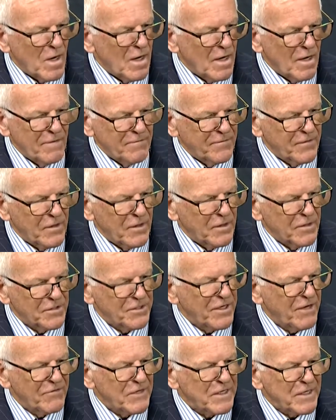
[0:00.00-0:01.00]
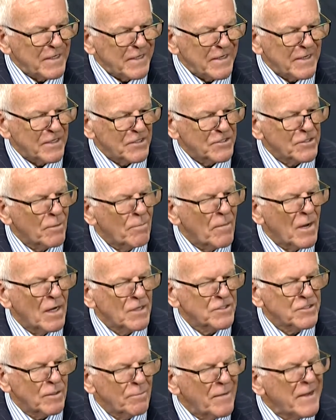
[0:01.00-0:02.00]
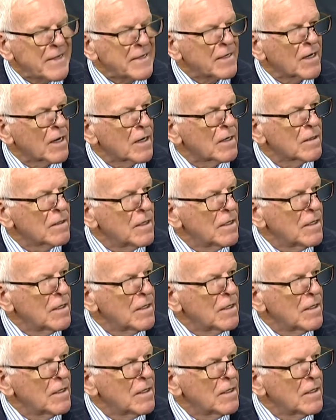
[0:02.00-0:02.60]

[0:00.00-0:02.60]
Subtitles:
after 7 years, a master baker,